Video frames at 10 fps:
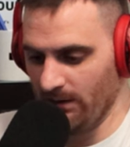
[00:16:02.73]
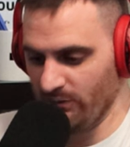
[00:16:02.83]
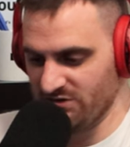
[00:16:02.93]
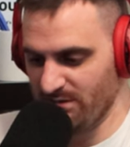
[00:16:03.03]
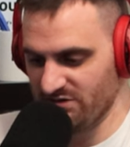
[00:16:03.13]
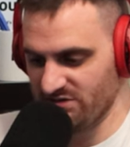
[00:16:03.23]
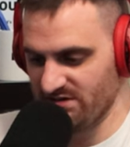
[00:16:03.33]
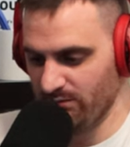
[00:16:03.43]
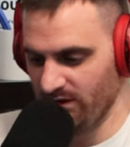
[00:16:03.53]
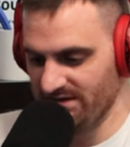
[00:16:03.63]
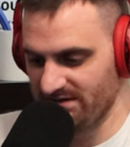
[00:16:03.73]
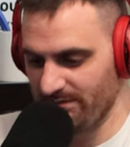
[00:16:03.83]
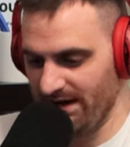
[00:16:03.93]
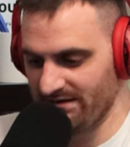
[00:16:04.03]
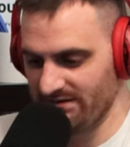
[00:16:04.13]
which measures the blood's
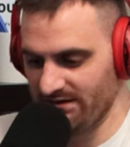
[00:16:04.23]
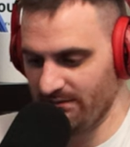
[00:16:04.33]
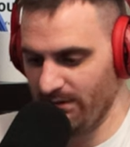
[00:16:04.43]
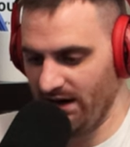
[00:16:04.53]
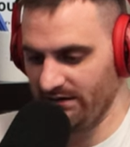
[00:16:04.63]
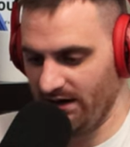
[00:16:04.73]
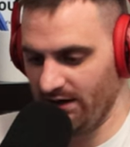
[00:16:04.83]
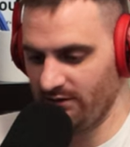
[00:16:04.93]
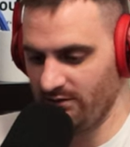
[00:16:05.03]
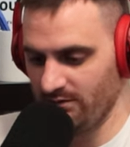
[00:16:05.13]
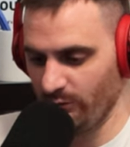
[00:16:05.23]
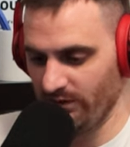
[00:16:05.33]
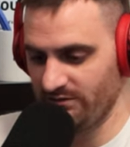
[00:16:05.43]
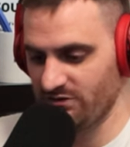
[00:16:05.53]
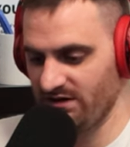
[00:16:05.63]
capacity to bind iron
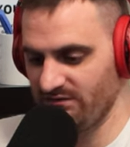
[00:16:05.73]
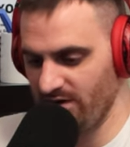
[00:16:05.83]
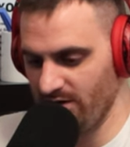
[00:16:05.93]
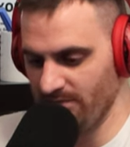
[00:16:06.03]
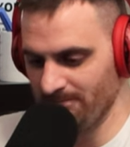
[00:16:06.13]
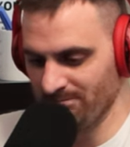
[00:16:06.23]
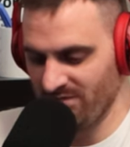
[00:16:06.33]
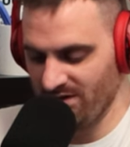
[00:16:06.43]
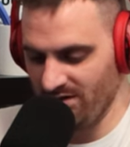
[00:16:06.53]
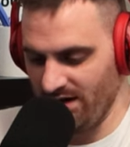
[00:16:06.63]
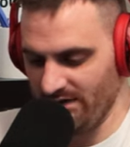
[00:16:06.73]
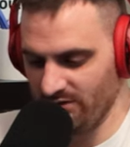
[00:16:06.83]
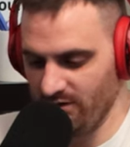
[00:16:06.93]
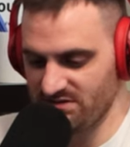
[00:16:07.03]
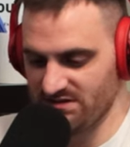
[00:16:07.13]
with transferrin and then
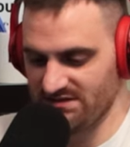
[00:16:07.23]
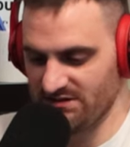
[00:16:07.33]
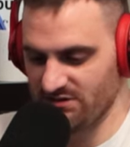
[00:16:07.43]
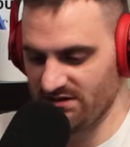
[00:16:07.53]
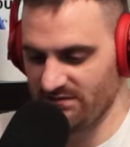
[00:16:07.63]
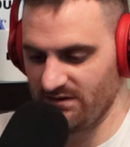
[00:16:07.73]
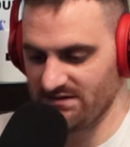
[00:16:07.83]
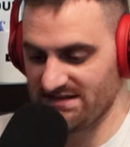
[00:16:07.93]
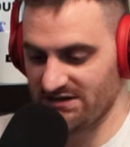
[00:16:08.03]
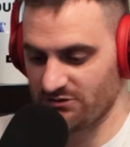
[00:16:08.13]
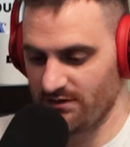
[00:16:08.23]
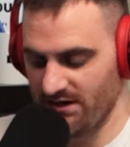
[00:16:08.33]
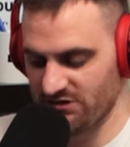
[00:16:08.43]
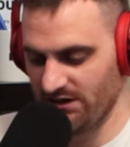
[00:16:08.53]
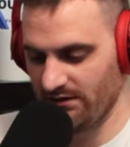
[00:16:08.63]
you'll also see transferrin
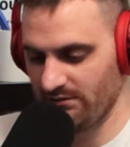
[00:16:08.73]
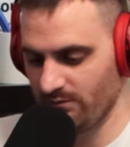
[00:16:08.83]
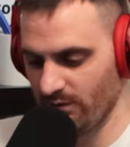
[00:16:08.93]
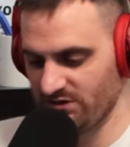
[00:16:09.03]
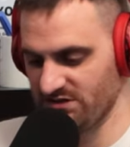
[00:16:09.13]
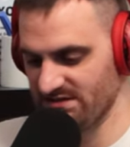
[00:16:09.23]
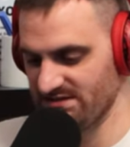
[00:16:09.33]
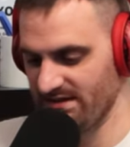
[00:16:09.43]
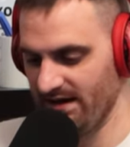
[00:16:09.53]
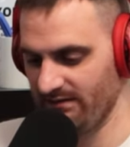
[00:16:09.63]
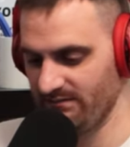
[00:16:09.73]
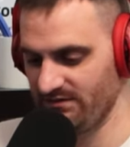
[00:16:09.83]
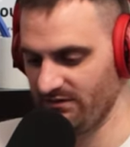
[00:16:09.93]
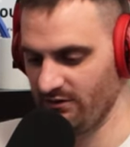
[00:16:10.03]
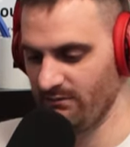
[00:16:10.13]
saturation, which is that
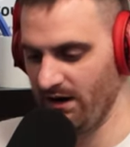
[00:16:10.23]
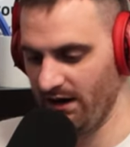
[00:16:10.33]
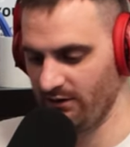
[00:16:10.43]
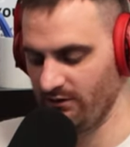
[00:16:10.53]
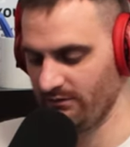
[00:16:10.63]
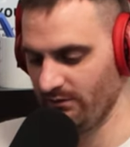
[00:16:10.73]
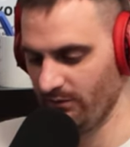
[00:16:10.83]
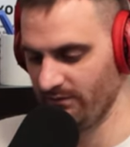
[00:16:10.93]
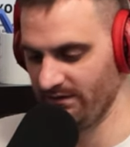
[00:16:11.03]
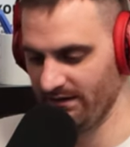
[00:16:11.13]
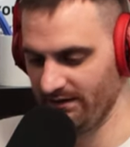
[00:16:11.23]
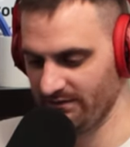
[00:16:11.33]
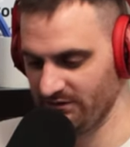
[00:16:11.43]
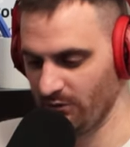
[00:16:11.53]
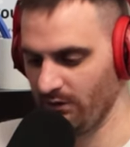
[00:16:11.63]
serum iron over the,
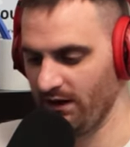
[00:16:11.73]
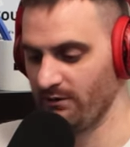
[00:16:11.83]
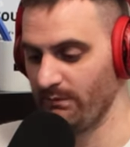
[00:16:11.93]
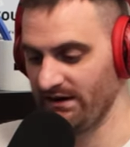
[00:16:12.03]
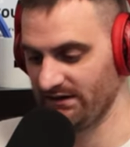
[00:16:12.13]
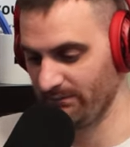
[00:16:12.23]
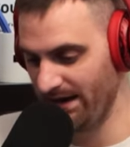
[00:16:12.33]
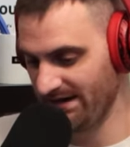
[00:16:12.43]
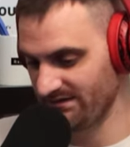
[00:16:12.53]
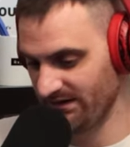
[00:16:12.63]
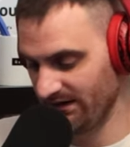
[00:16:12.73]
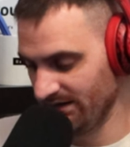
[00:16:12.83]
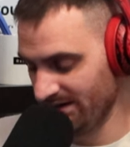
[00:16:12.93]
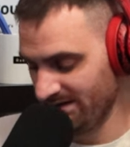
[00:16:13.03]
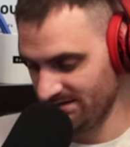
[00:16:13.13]
the total iron binding
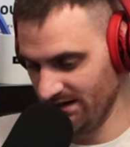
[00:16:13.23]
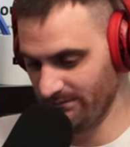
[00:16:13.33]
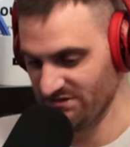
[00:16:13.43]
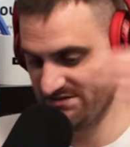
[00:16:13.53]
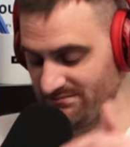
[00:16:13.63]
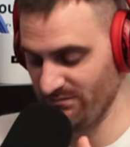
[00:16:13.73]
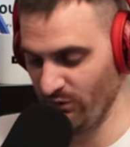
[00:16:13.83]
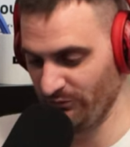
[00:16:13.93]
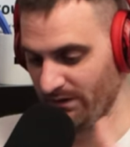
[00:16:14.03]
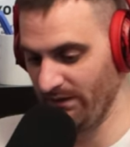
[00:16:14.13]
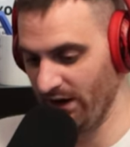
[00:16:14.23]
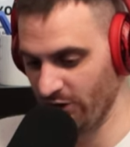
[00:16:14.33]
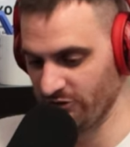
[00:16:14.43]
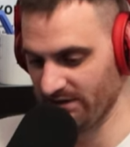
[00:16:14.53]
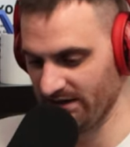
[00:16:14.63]
capacity, um, just multiplied by
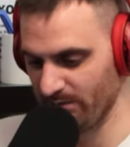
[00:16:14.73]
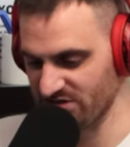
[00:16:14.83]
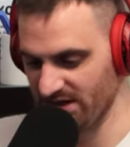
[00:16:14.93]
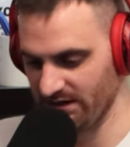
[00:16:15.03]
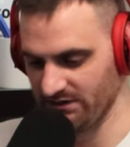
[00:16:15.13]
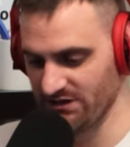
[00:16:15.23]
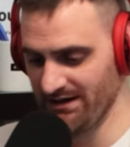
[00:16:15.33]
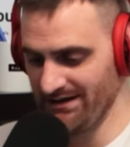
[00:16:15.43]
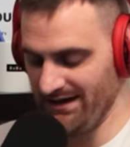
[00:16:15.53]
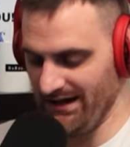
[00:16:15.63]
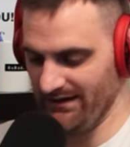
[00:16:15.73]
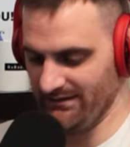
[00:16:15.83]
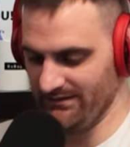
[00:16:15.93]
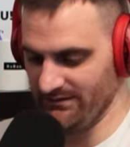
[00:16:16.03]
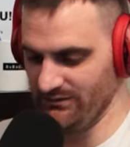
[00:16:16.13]
100 to get a percentage.
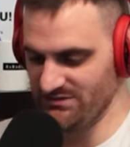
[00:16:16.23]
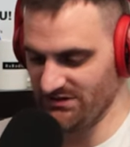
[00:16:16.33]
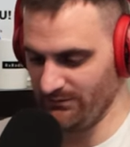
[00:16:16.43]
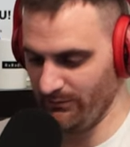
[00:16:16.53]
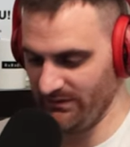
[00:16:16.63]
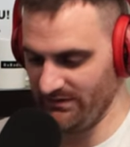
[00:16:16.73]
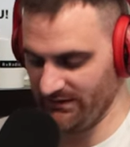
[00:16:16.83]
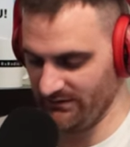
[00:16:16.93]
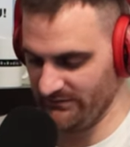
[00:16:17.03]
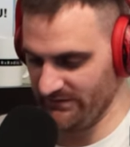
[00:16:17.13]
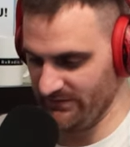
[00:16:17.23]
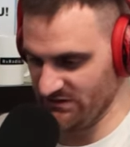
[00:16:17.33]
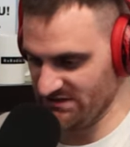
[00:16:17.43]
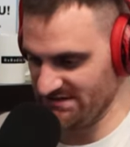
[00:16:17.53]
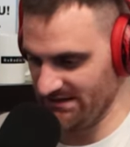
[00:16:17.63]
And usually, when we think of
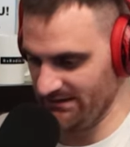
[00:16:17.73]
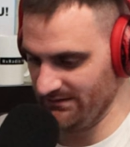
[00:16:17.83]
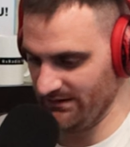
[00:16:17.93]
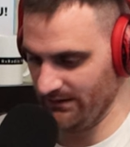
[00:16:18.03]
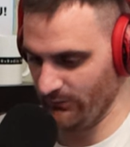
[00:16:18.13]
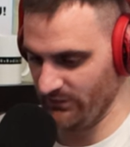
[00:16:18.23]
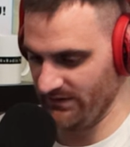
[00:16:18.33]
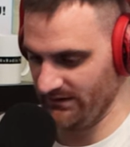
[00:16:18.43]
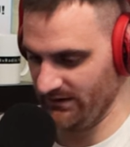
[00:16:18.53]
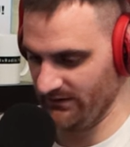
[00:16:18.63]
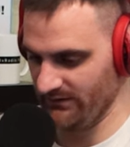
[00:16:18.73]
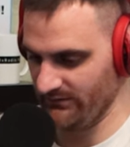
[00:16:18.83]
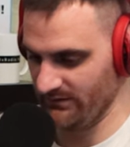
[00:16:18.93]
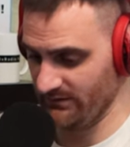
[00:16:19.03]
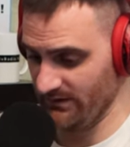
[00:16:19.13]
deficiency, uh, we're thinking
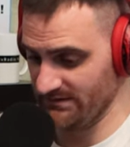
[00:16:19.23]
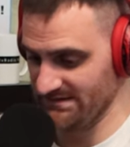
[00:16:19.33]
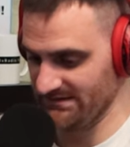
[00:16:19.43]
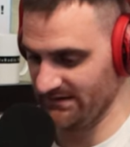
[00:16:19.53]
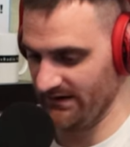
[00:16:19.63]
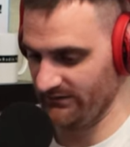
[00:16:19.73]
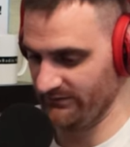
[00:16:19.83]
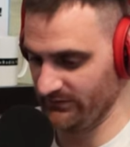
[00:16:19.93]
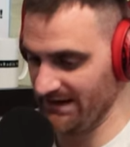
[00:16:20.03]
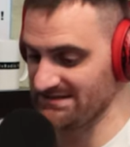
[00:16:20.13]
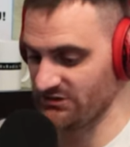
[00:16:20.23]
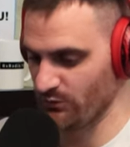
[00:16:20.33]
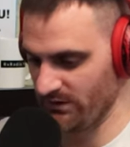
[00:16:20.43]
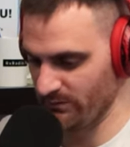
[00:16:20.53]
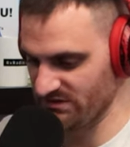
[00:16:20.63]
of a, a TSAT of less than
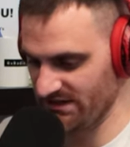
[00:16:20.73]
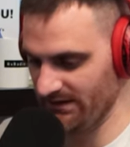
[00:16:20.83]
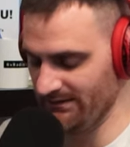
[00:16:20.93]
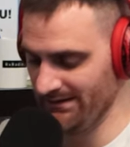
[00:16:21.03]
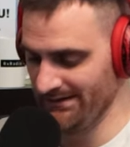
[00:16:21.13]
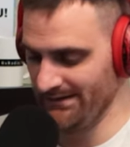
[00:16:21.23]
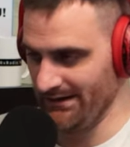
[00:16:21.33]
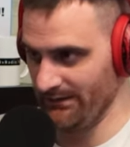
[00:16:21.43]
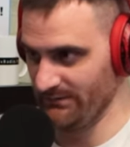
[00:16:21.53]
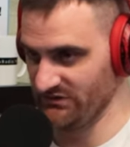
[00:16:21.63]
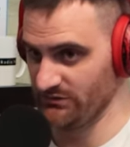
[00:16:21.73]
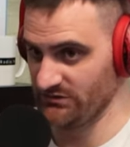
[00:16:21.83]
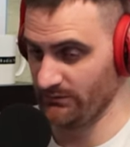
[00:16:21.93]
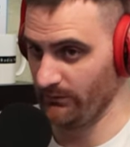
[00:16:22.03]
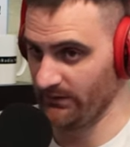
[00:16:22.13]
20%, um, is
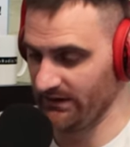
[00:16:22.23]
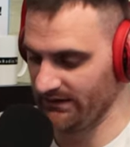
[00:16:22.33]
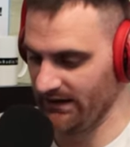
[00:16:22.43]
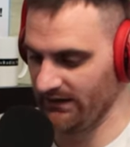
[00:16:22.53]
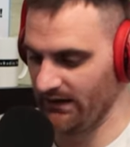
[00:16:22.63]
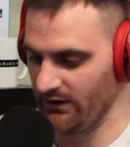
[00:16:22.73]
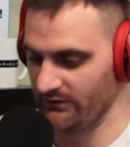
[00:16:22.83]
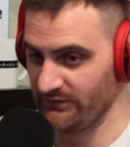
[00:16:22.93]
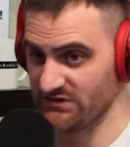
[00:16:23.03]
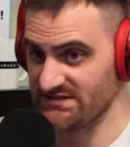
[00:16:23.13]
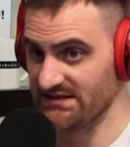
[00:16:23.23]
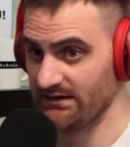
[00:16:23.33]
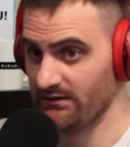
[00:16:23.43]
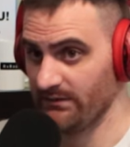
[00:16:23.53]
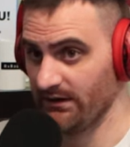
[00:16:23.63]
usually what would indicate iron deficiency
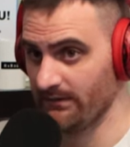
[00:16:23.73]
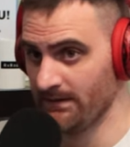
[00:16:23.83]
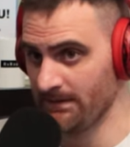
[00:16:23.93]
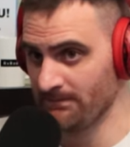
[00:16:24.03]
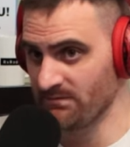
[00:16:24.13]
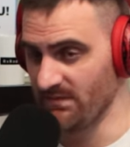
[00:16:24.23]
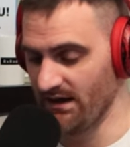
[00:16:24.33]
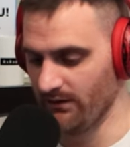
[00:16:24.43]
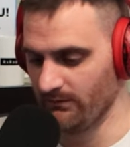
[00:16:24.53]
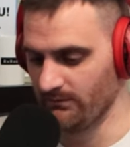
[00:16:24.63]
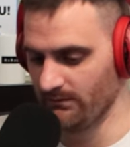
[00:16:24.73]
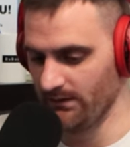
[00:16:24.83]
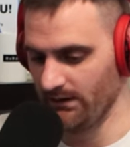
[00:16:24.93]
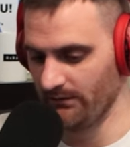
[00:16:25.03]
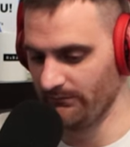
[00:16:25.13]
anemia. Now,
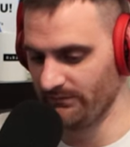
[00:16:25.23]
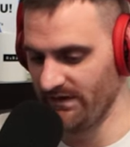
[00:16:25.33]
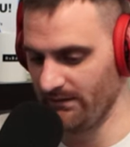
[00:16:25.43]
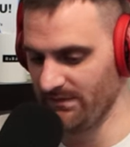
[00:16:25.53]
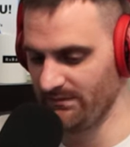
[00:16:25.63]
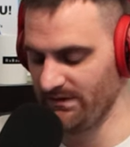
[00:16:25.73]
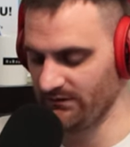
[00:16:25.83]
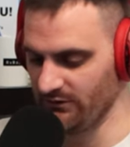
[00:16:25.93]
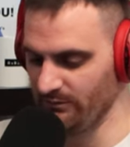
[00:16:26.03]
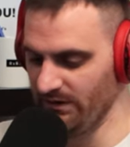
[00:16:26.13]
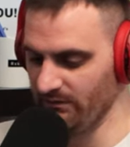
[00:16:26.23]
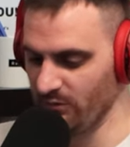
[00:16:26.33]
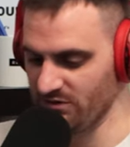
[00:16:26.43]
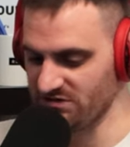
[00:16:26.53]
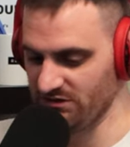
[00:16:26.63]
um, that may be a little bit
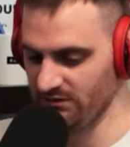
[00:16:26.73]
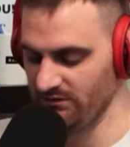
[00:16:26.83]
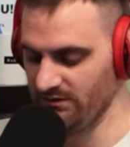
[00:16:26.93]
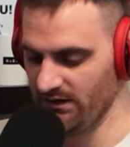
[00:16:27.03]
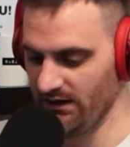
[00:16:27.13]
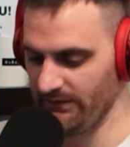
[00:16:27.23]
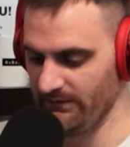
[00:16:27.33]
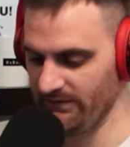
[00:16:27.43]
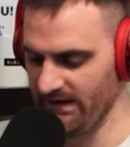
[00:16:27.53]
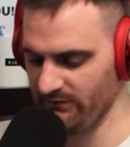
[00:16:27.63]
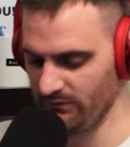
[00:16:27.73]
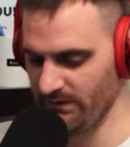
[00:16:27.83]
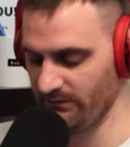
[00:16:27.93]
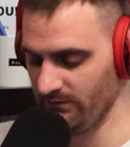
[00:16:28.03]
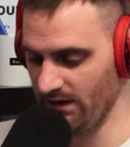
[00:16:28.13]
more skewed. Uh, they, they have a
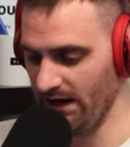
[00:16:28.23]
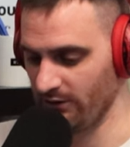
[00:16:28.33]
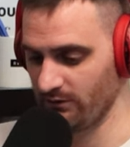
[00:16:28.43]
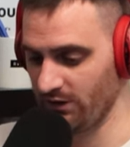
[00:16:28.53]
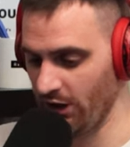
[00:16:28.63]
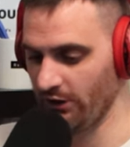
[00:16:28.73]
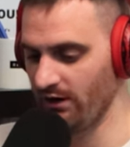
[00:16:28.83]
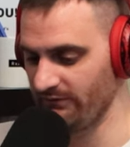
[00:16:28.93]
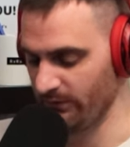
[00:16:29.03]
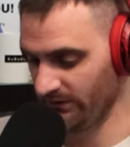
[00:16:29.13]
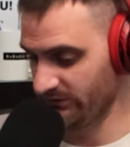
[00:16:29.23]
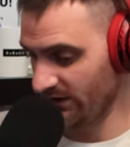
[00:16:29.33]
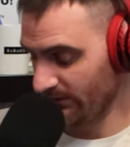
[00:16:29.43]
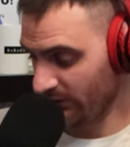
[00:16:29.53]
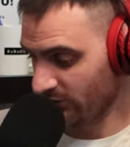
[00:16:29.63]
little bit higher cutoff when you
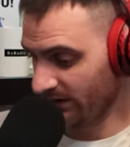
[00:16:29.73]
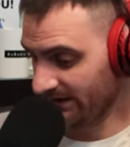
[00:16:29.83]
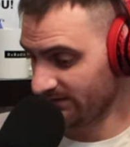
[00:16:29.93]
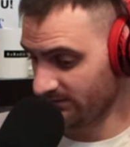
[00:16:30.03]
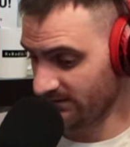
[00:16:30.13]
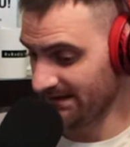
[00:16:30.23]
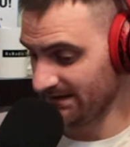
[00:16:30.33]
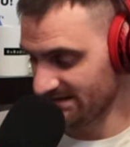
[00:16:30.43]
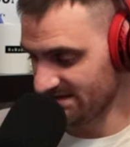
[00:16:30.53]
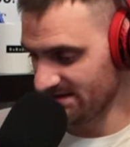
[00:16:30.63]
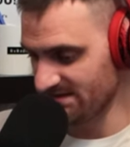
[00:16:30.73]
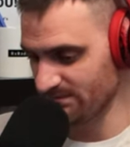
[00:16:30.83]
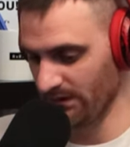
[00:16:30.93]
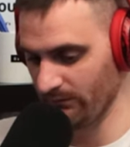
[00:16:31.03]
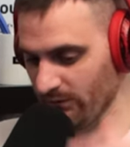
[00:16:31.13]
talk about chronic kidney disease,
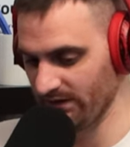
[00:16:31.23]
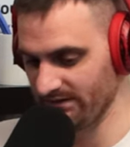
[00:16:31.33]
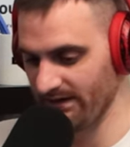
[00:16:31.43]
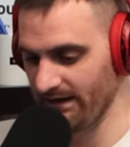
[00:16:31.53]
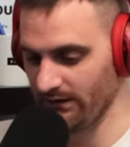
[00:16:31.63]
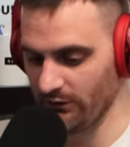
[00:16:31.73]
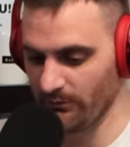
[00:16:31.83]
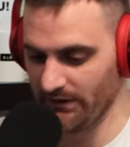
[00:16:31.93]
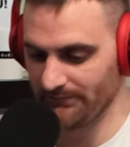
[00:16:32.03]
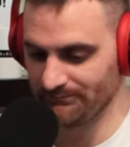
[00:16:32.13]
but we'll get to that in a little bit.